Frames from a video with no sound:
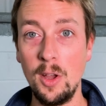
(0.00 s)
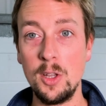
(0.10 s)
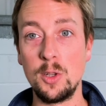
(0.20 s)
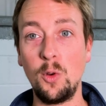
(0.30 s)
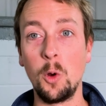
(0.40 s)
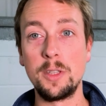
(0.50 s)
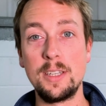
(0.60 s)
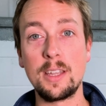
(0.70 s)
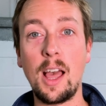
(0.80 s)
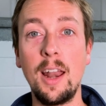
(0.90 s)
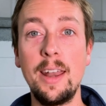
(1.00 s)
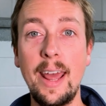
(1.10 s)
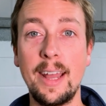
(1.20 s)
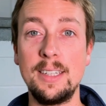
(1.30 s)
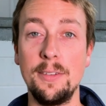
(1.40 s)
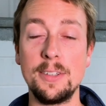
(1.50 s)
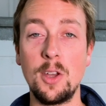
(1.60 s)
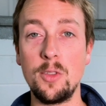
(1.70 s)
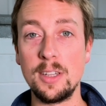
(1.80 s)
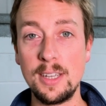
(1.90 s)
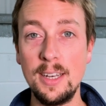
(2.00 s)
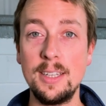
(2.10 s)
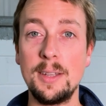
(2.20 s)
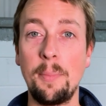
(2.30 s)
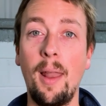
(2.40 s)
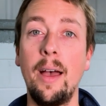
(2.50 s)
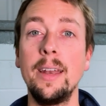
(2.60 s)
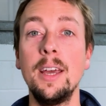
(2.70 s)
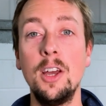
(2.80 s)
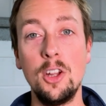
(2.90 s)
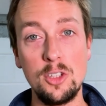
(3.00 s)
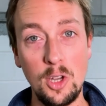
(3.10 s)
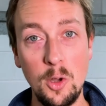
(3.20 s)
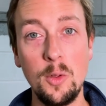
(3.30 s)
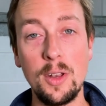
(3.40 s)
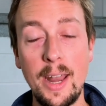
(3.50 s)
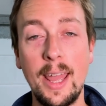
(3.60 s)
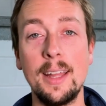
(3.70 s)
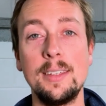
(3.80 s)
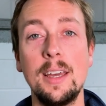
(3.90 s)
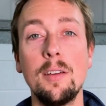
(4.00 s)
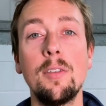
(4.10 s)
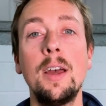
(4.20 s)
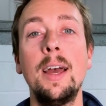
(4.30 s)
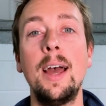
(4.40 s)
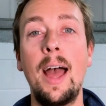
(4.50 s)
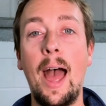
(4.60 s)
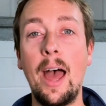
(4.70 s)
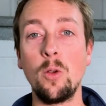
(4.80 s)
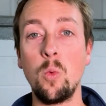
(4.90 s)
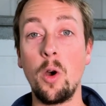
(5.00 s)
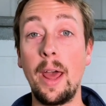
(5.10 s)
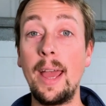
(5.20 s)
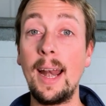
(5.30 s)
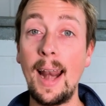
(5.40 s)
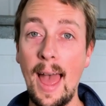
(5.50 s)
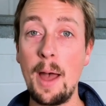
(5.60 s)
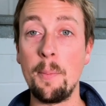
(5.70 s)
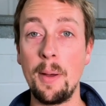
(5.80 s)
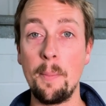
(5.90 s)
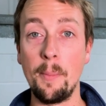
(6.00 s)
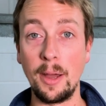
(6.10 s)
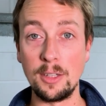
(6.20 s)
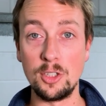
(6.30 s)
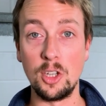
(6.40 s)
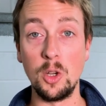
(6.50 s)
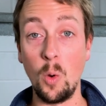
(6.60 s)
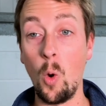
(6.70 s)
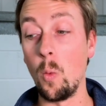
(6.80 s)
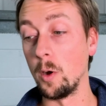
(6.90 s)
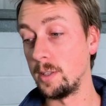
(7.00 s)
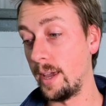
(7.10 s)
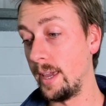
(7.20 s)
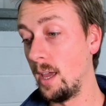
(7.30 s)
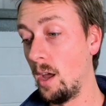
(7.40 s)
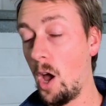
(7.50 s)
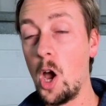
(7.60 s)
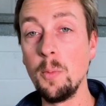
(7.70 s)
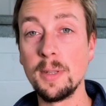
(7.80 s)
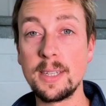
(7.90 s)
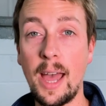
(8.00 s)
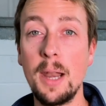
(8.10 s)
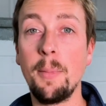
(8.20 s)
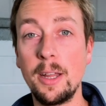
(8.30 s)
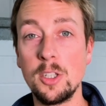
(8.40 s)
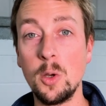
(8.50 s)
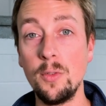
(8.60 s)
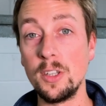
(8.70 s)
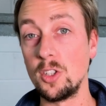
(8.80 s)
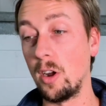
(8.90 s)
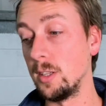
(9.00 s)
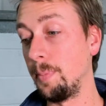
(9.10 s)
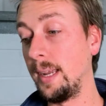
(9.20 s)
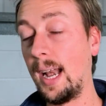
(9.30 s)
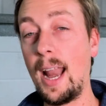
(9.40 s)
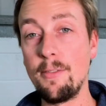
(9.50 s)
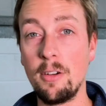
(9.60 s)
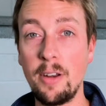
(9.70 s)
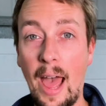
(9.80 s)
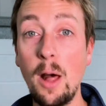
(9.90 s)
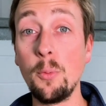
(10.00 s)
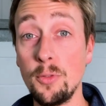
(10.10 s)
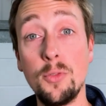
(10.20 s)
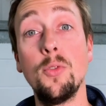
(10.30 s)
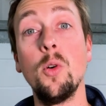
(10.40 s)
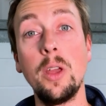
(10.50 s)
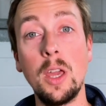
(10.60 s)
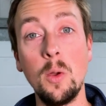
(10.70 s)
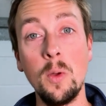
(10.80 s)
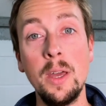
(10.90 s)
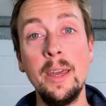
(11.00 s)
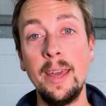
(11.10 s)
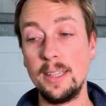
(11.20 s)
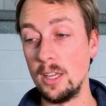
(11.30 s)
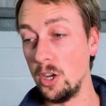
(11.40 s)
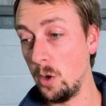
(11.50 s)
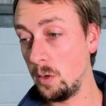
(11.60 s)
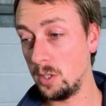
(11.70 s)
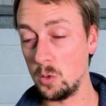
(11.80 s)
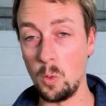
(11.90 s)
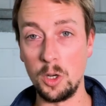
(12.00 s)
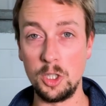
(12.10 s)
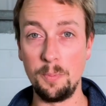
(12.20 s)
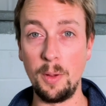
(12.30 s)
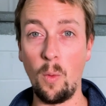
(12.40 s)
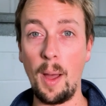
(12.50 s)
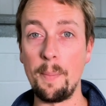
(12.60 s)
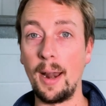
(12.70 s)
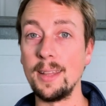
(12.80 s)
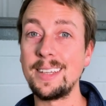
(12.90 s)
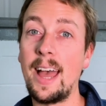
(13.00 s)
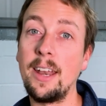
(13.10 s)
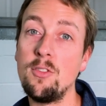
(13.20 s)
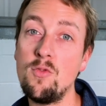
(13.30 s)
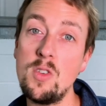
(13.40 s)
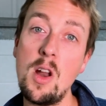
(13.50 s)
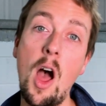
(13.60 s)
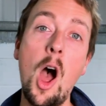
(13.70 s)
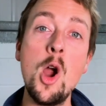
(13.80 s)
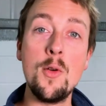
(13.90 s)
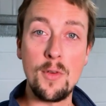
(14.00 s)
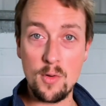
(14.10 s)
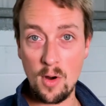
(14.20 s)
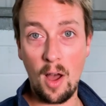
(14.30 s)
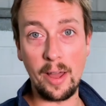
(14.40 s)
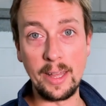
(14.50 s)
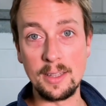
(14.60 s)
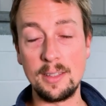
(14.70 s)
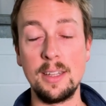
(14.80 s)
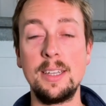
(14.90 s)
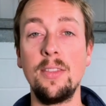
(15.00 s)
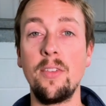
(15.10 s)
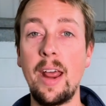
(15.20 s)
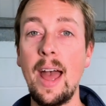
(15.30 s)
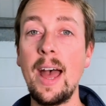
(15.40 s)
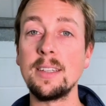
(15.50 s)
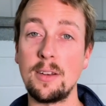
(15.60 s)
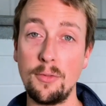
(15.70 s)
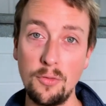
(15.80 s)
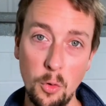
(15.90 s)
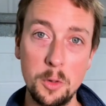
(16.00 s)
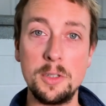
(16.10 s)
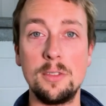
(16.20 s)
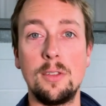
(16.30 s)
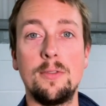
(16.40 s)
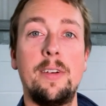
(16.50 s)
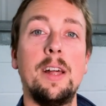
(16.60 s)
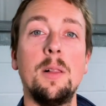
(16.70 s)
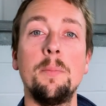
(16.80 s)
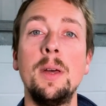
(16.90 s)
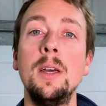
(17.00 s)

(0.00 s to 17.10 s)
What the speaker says: So of course this is a colour negative, so the tint is applied to the negative. And what a lab might do, or what a home scanner might do if it's trying to be clever and helpful for you, is it notices what should be white balance and overrides the tint that it has and forces the film